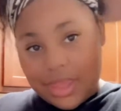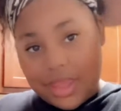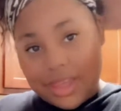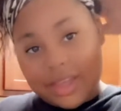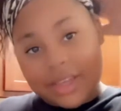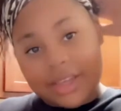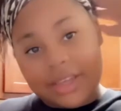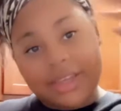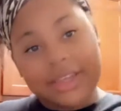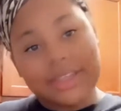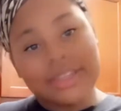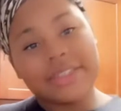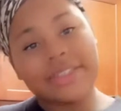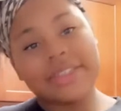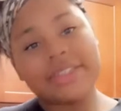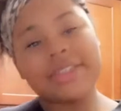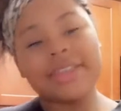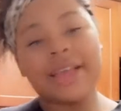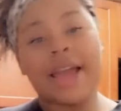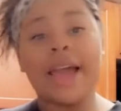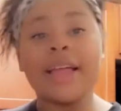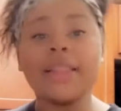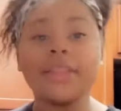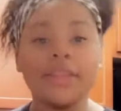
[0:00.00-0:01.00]
Cause
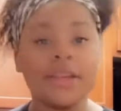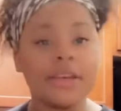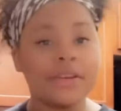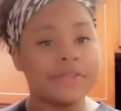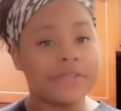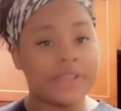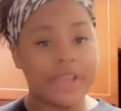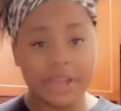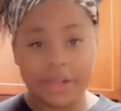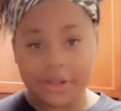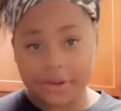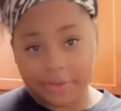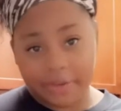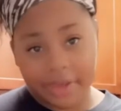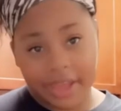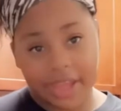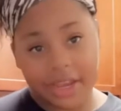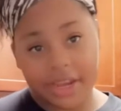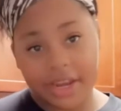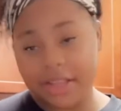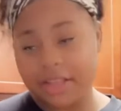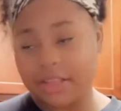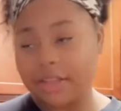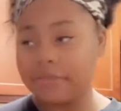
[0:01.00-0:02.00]
I love
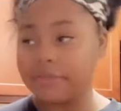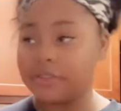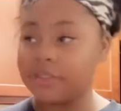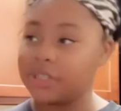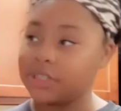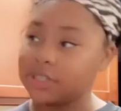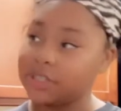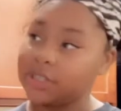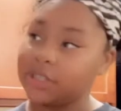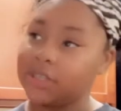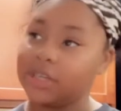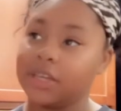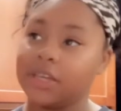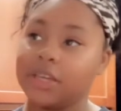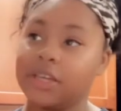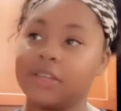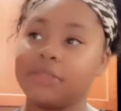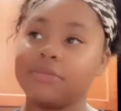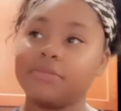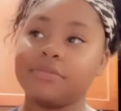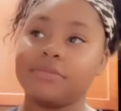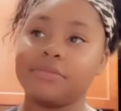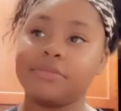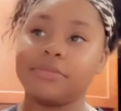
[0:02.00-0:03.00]
decorating, I love cooking.